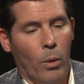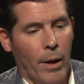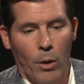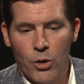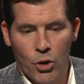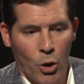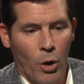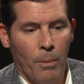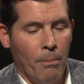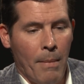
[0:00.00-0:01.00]

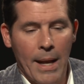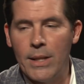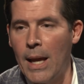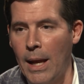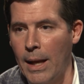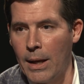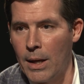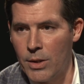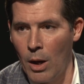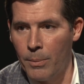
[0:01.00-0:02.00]
Sure, meditating
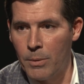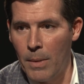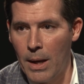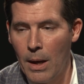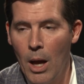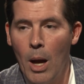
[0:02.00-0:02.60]
has helped me,